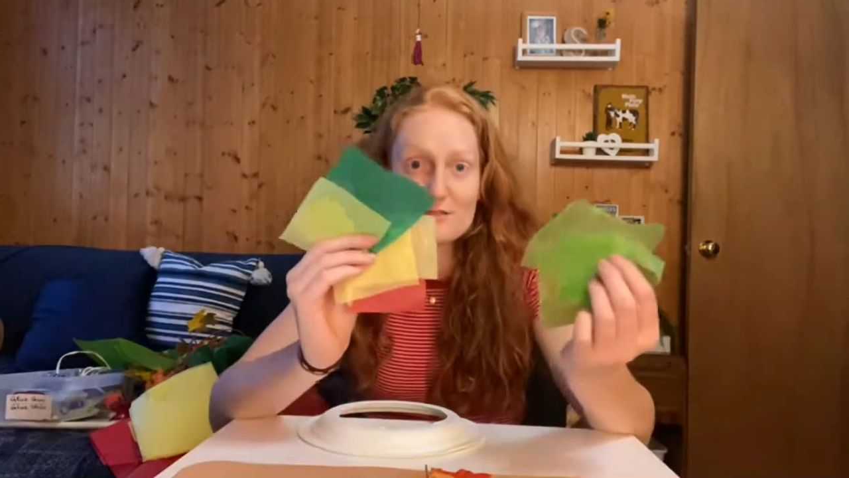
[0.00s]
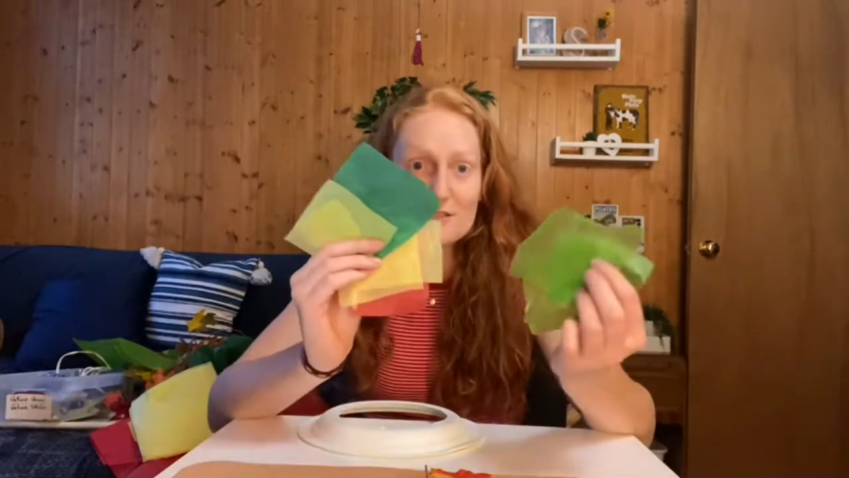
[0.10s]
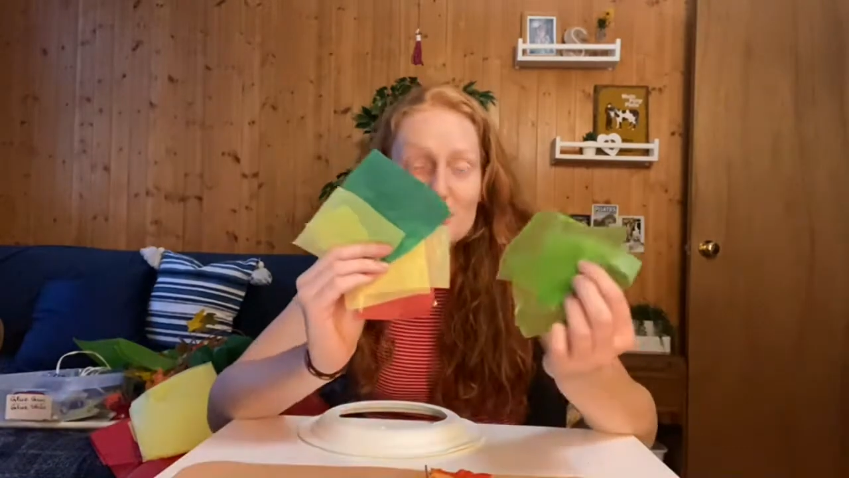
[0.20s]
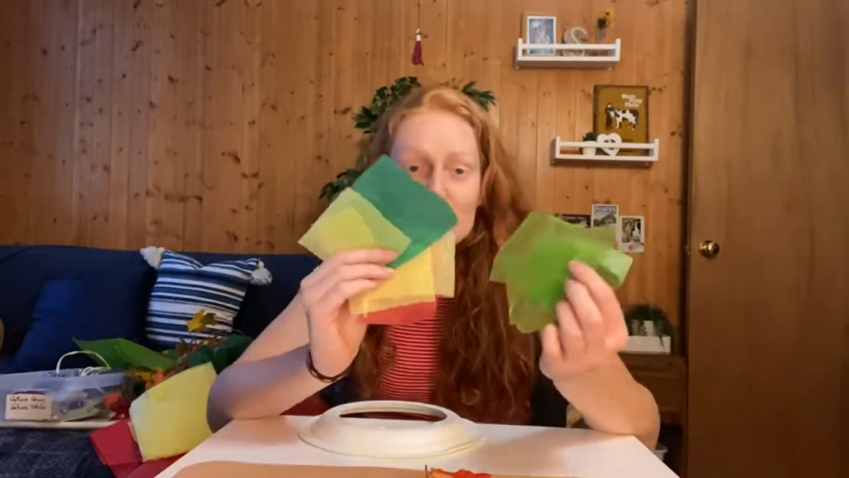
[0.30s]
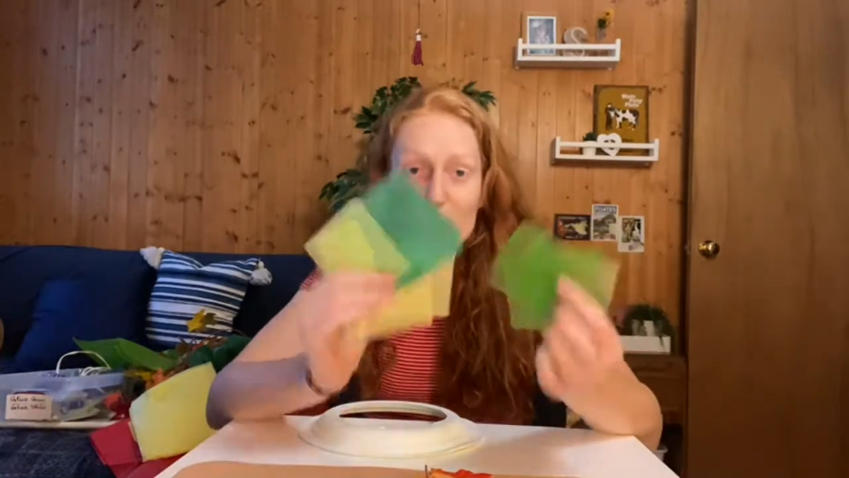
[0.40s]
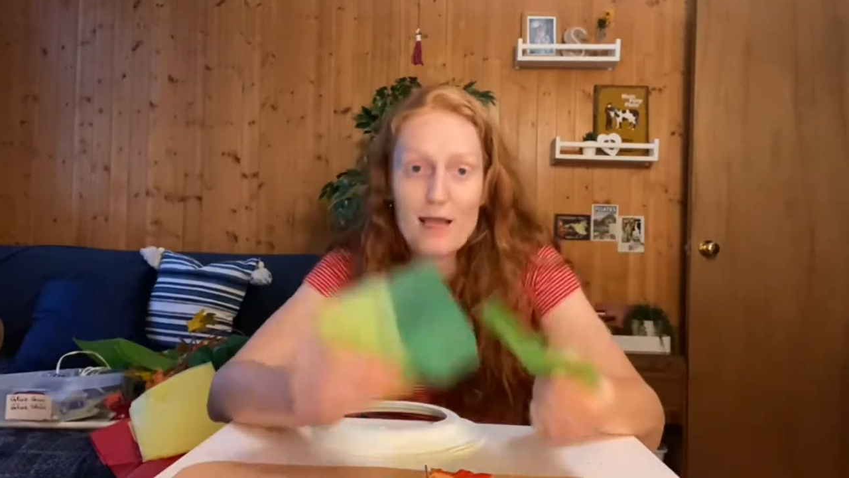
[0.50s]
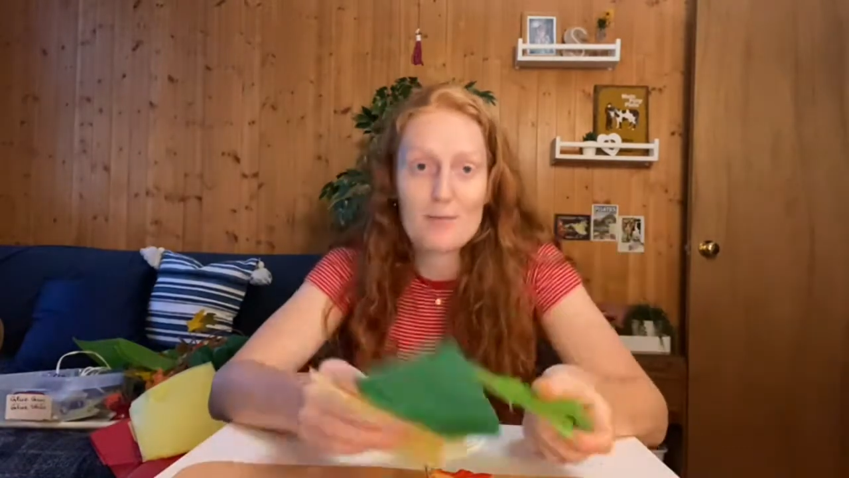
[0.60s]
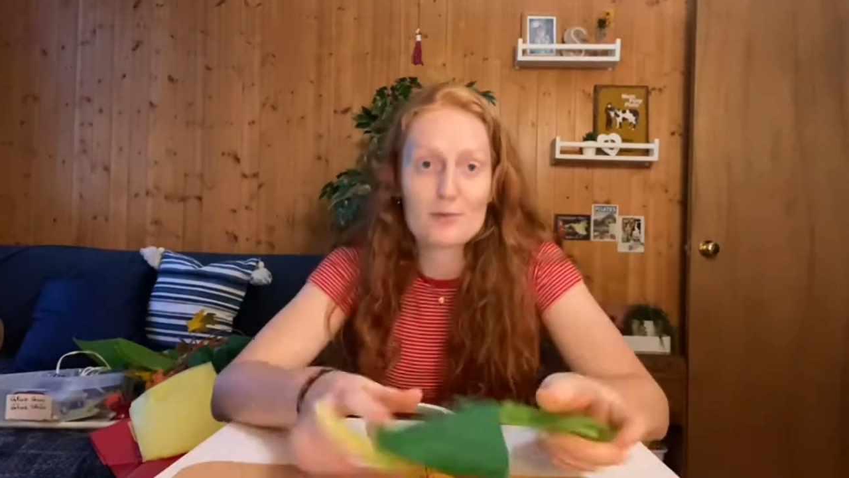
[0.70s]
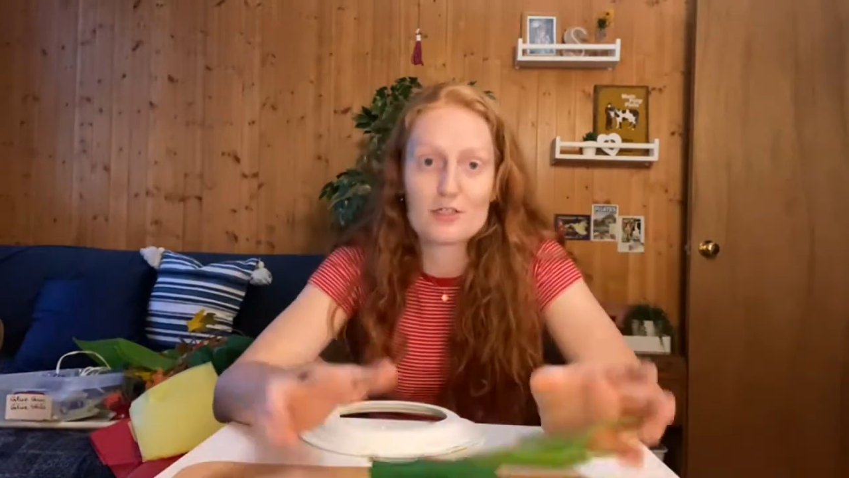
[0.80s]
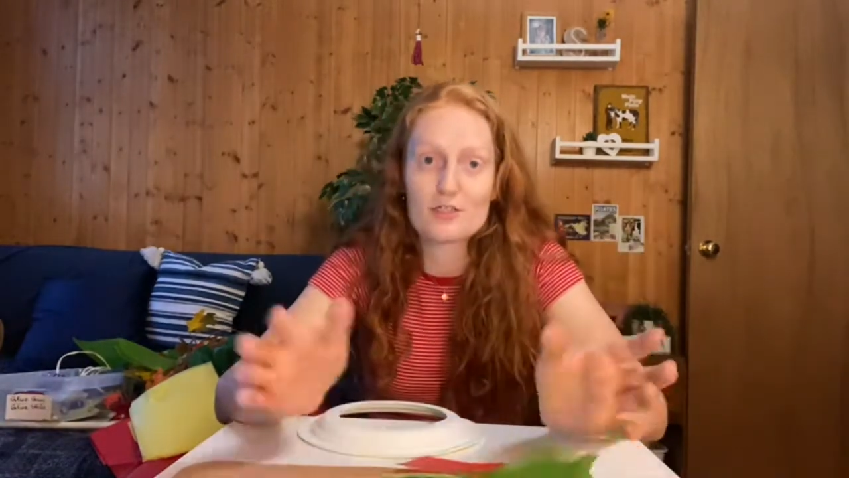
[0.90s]
tissue
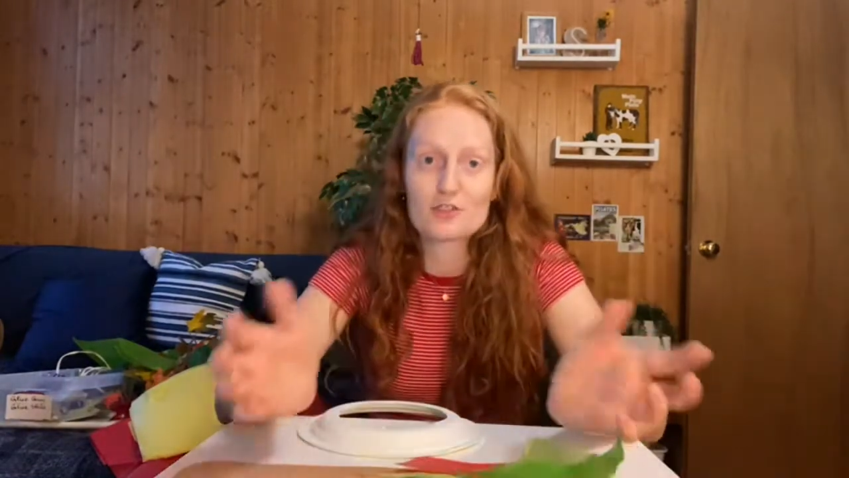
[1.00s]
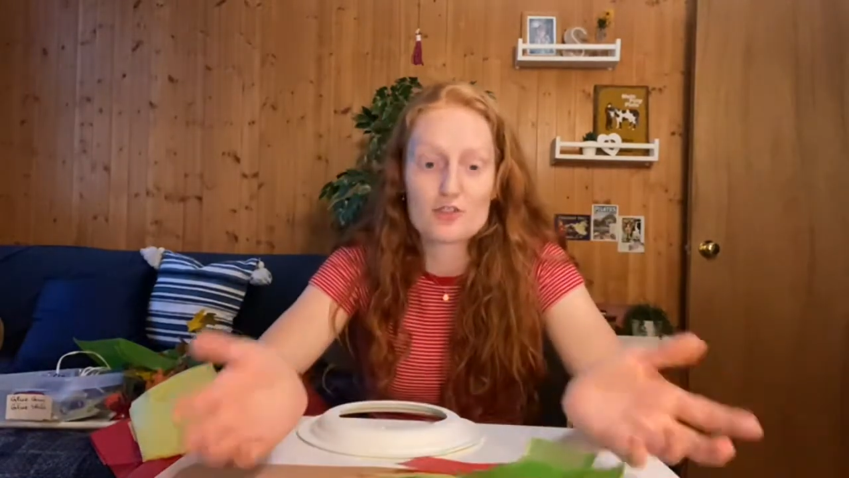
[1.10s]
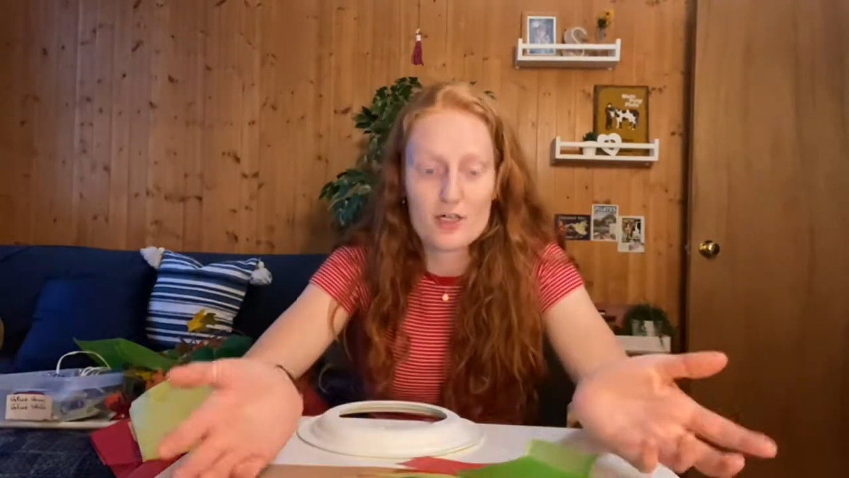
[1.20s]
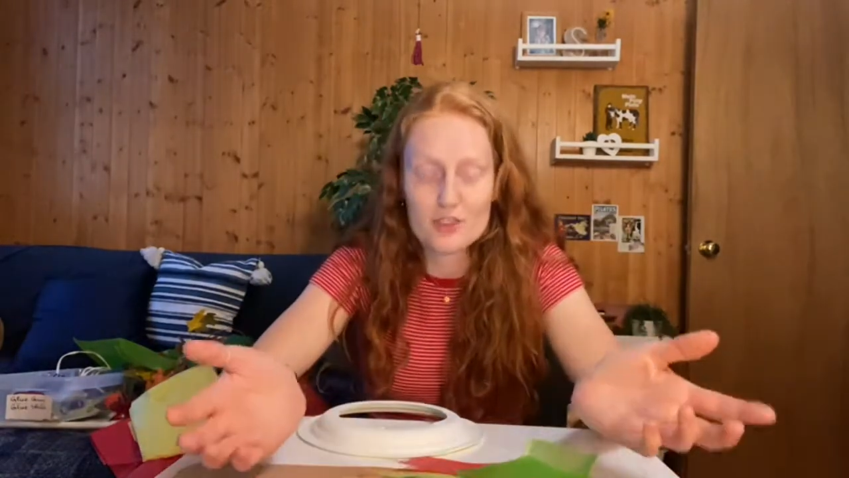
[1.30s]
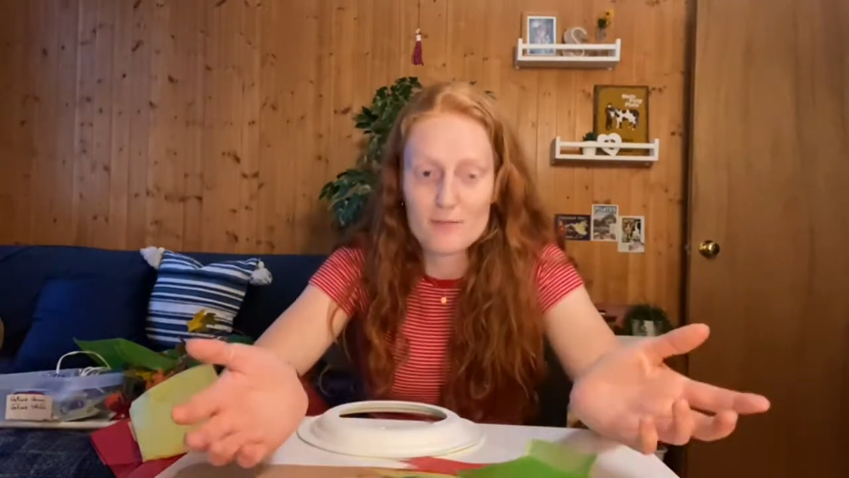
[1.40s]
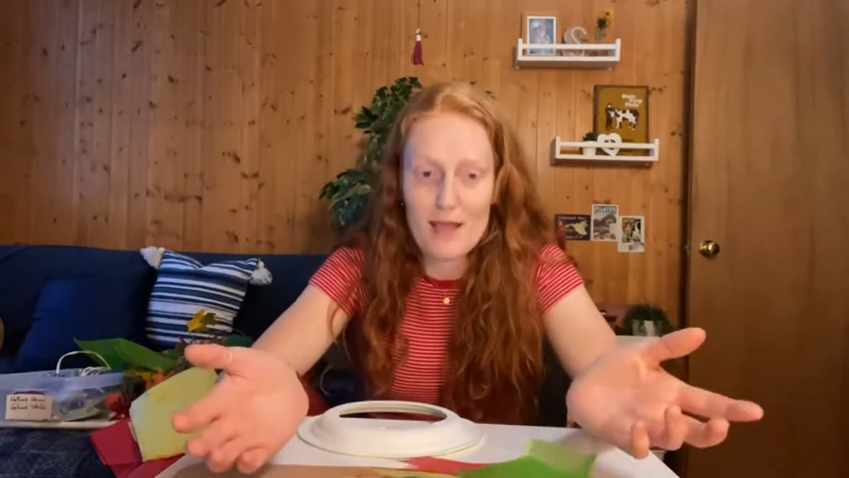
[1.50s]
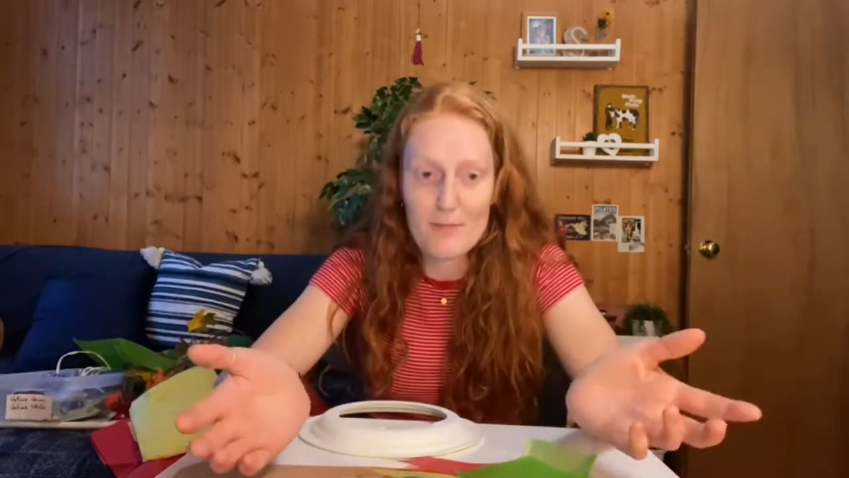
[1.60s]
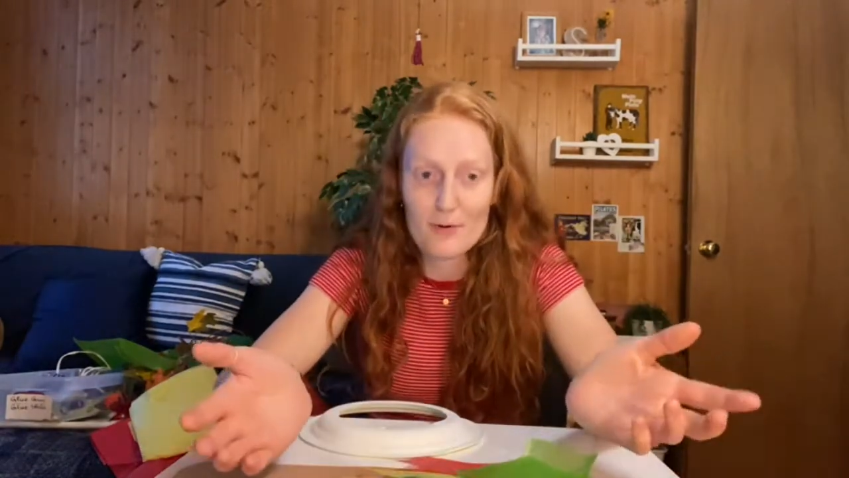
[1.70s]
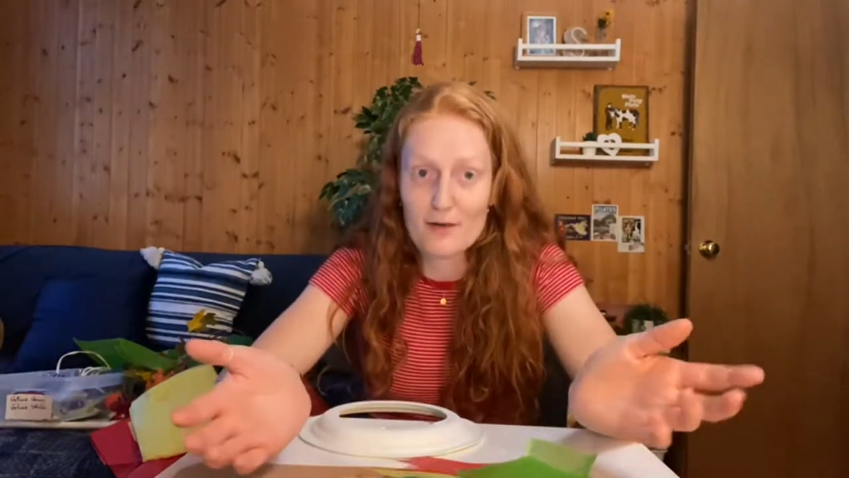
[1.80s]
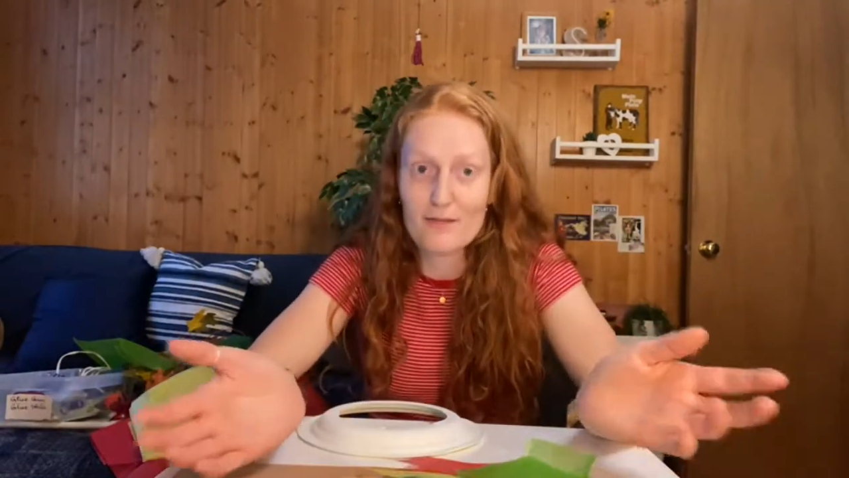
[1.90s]
paper and construction
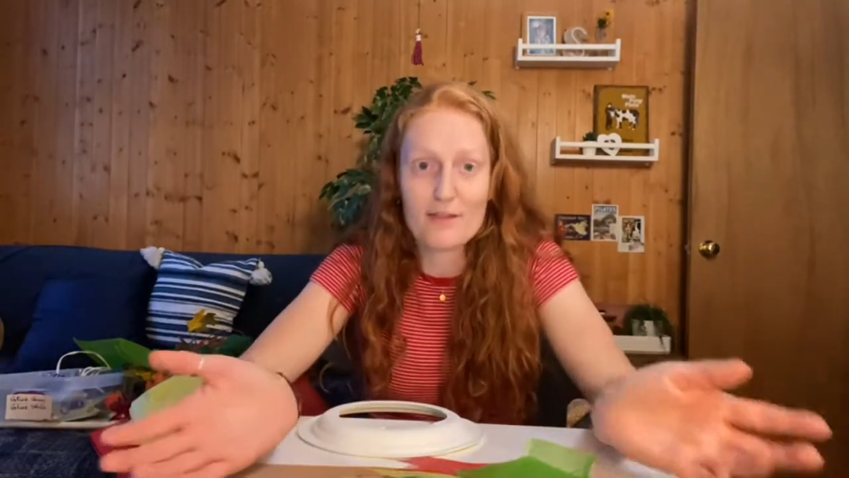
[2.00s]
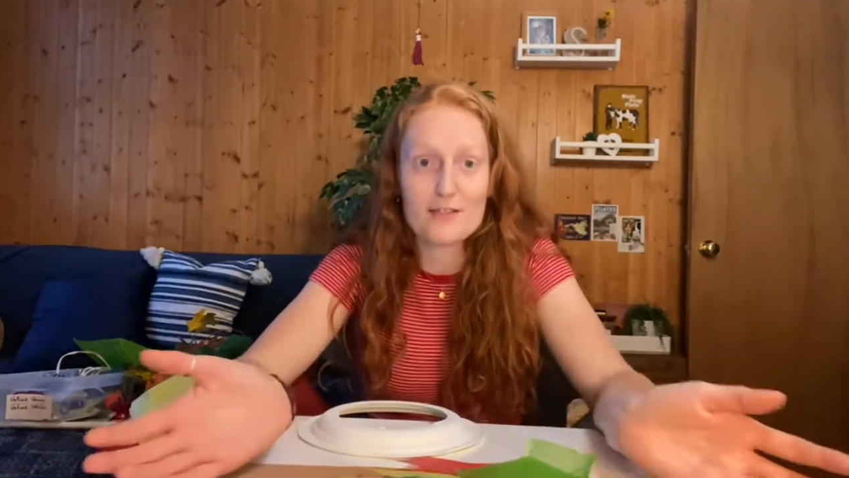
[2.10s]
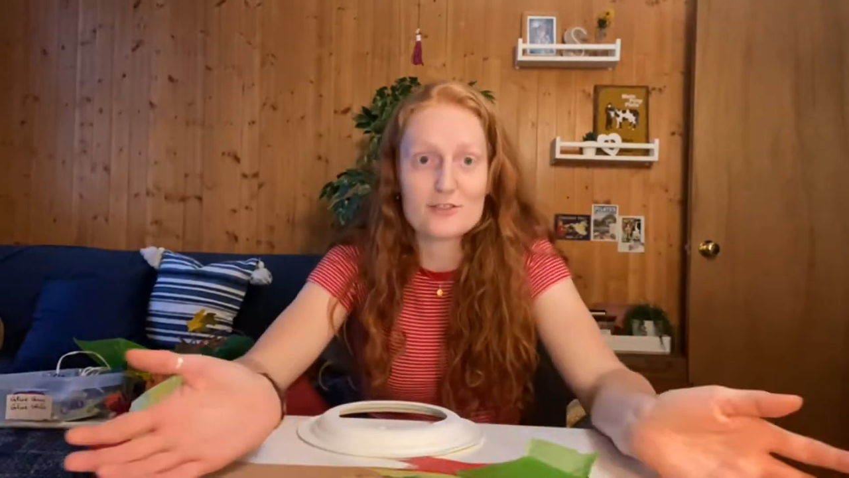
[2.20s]
paper and things